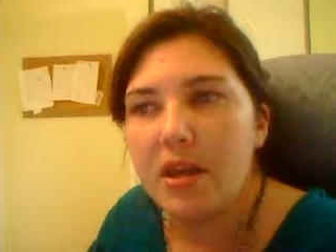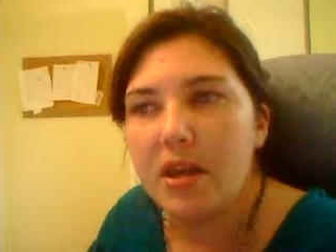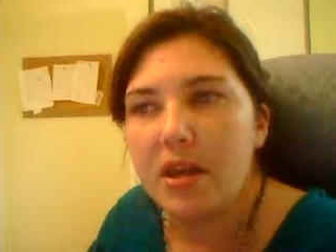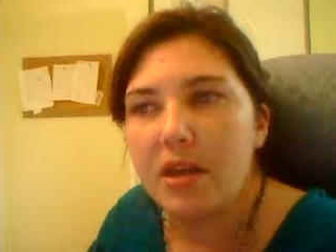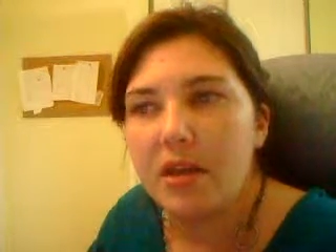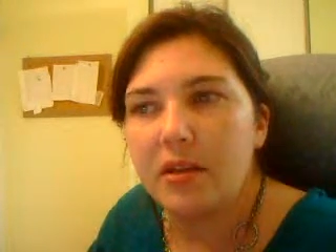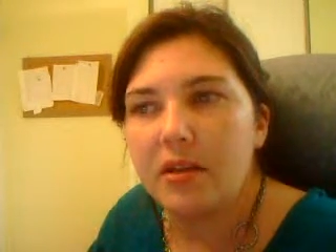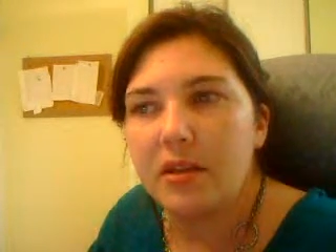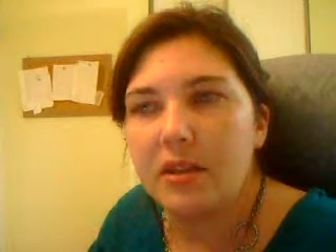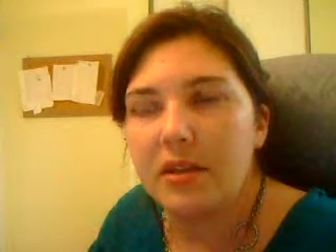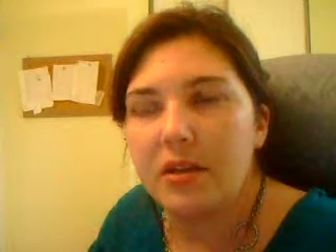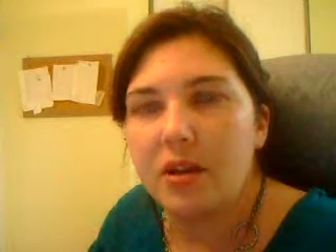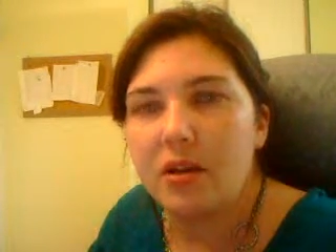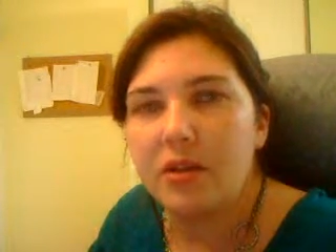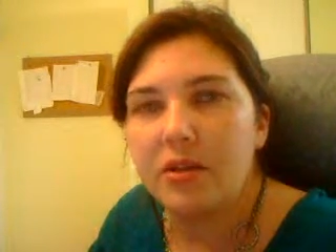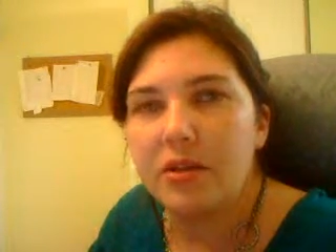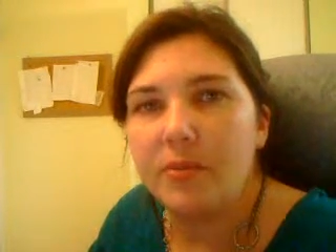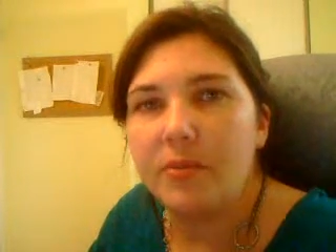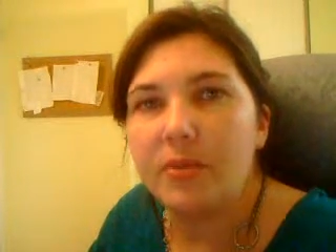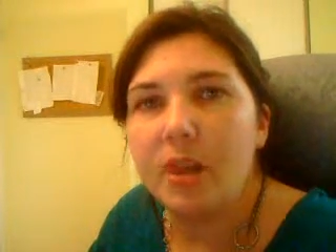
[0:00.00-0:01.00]
and it's
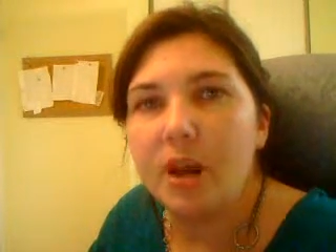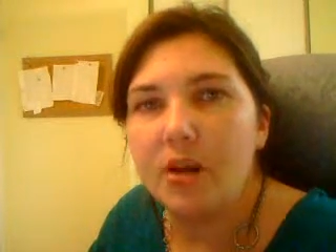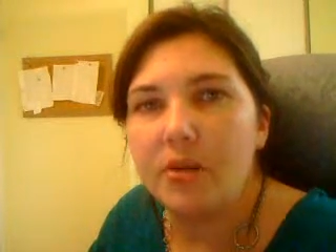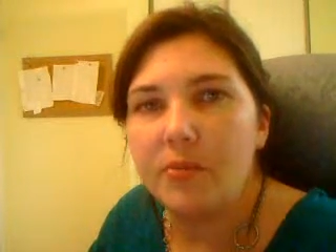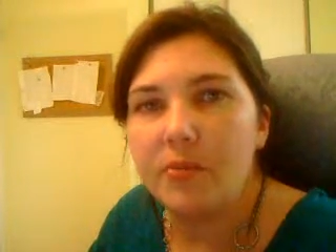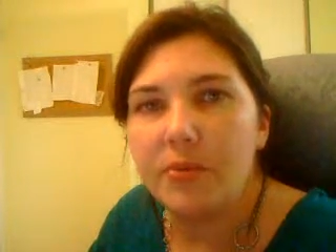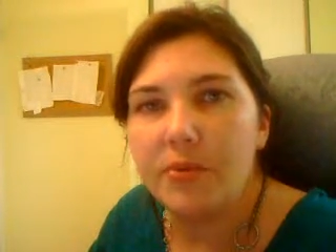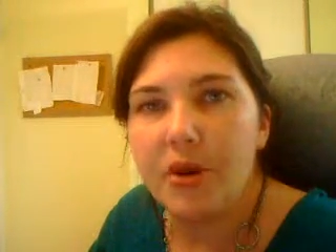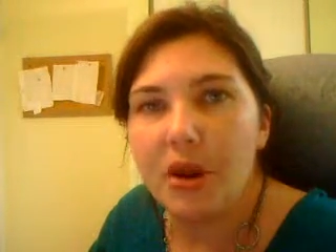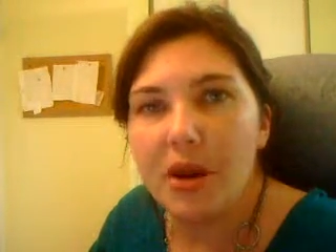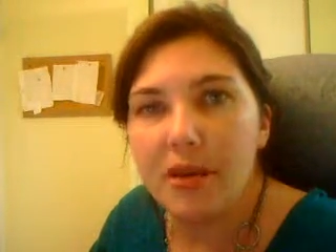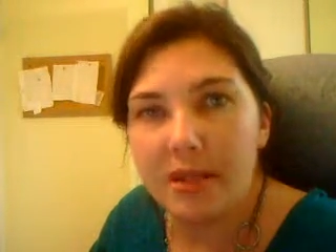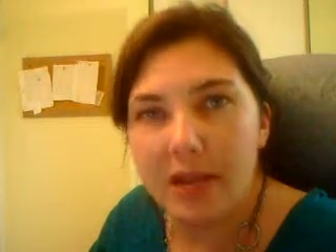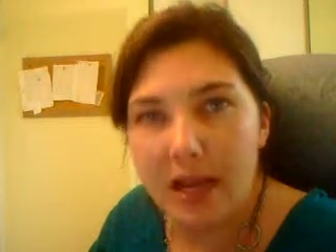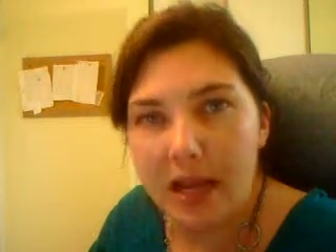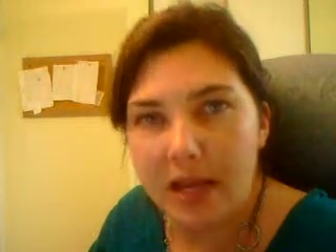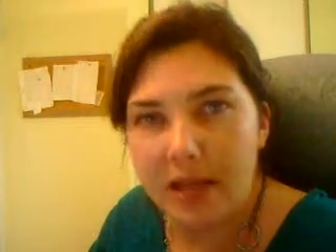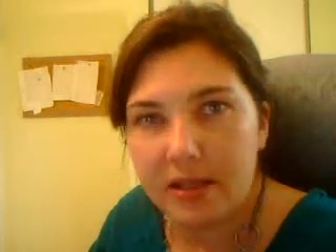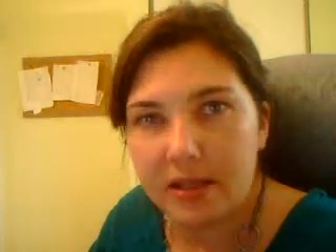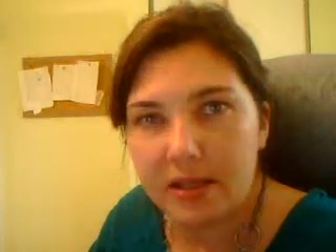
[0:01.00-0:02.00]
called a blog
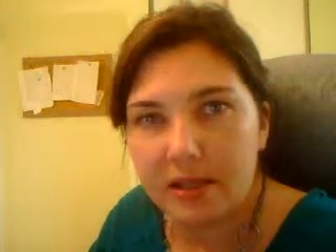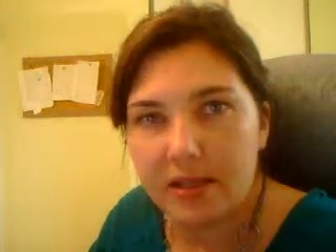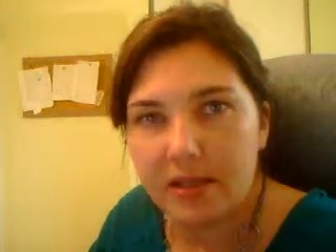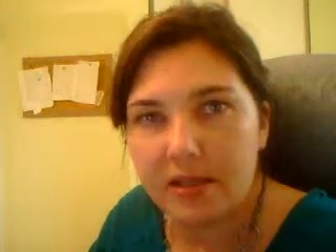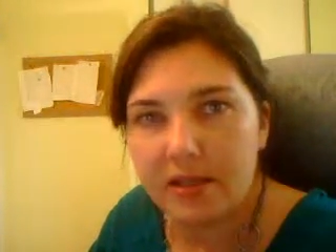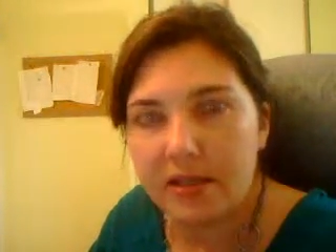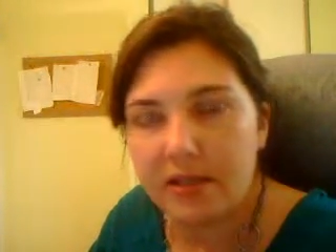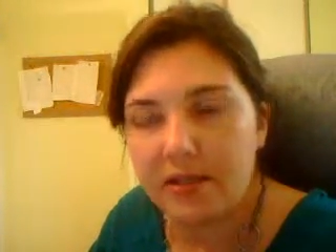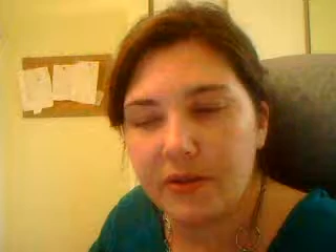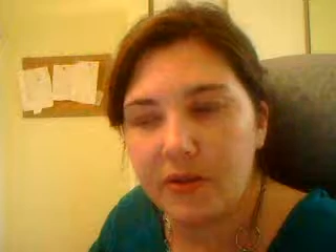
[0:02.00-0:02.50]
broadcast.